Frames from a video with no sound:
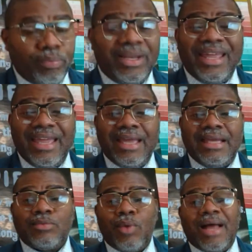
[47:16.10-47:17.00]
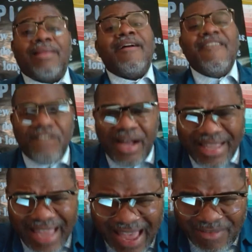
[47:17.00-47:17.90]
Please, what?
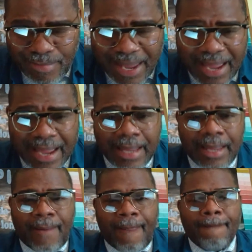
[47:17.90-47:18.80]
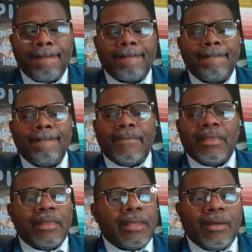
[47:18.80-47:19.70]
Forgive me
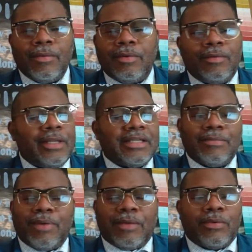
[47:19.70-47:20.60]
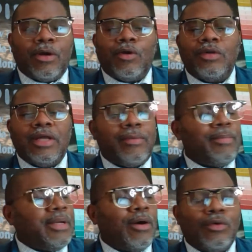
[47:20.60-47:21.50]
listen, probably would have
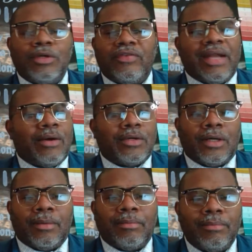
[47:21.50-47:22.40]
been a whole different outcome.